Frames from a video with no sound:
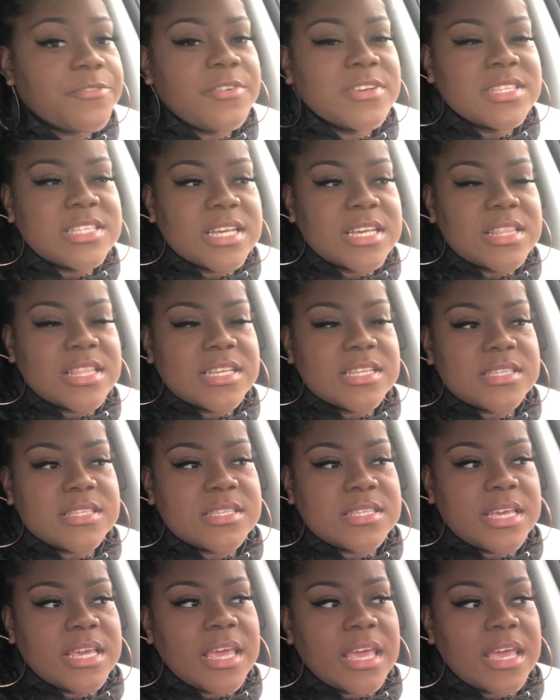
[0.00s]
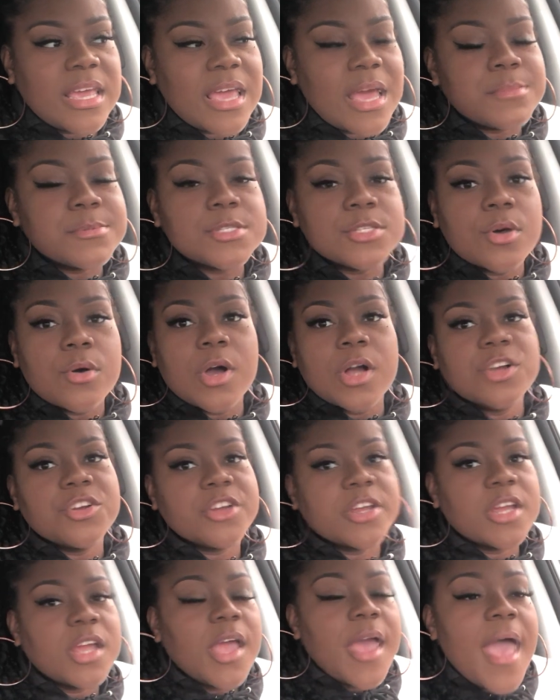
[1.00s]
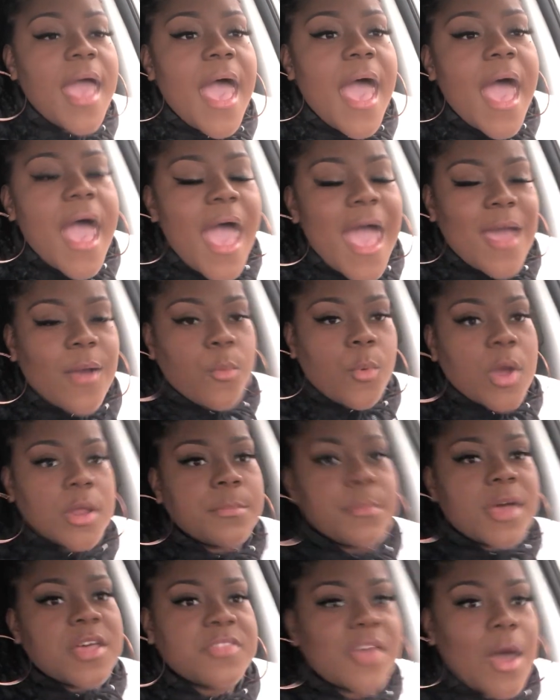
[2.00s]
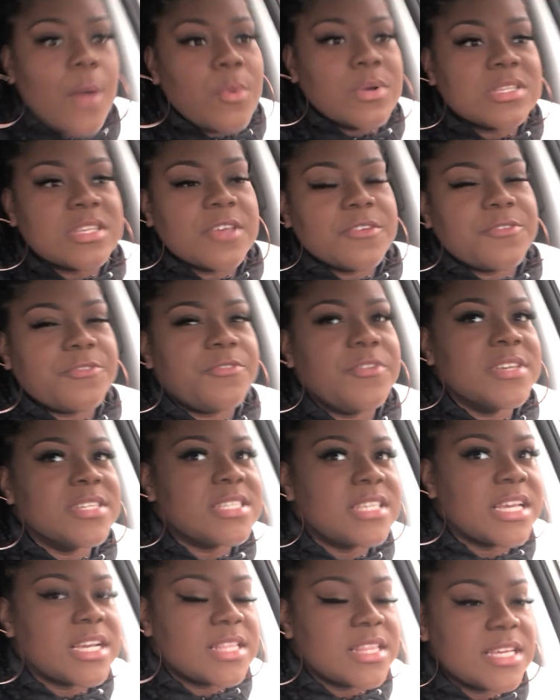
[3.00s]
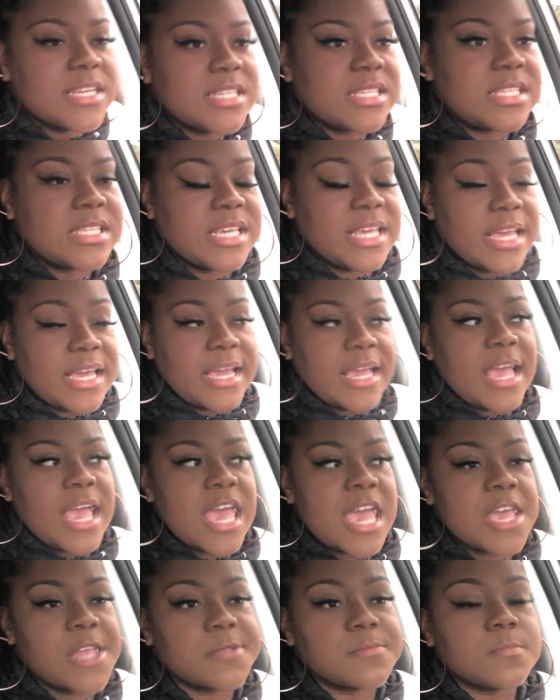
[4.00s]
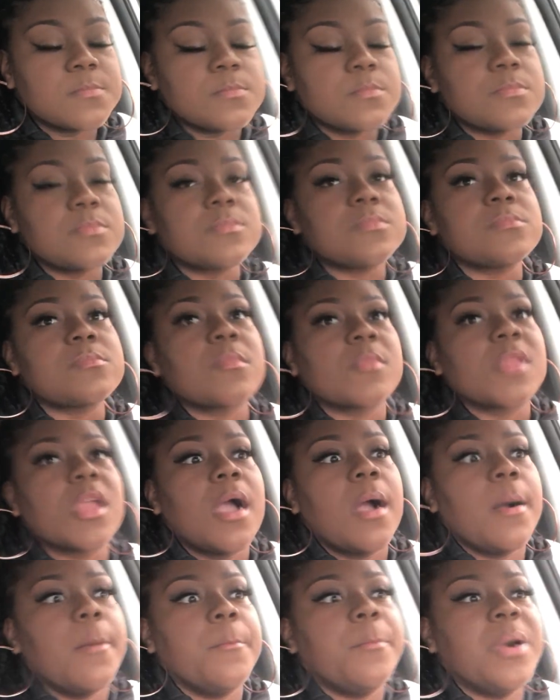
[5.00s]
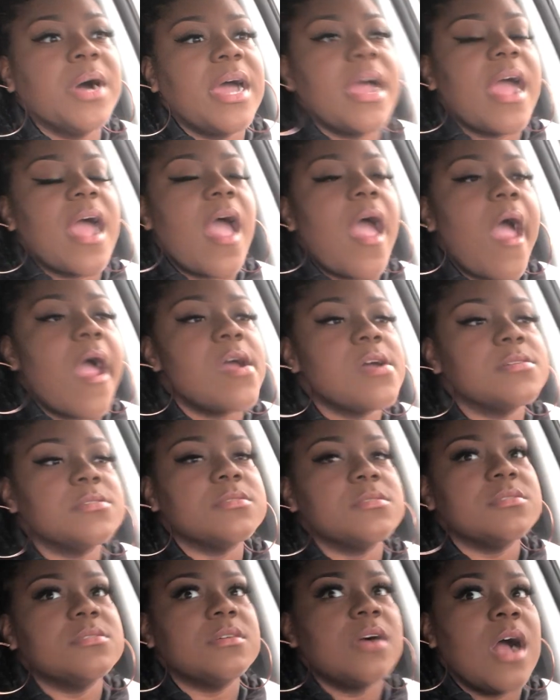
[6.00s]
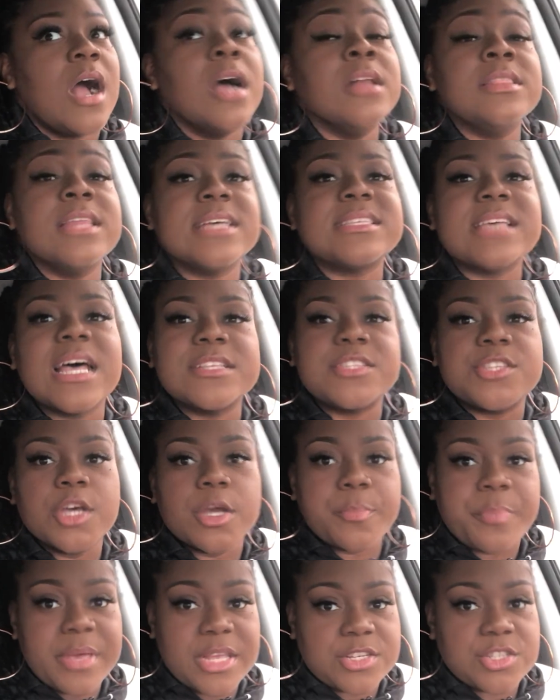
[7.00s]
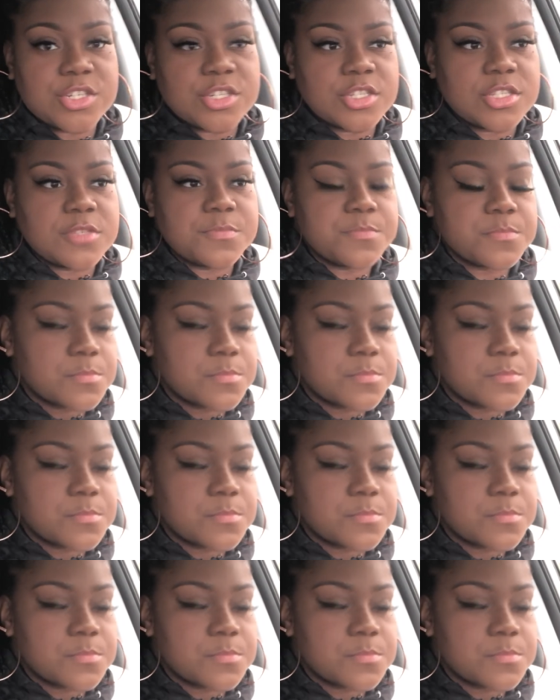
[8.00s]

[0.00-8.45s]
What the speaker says: physically seeing, I'm so hungry. At 1 month, I wasn't physically seeing it, but unless I took pictures.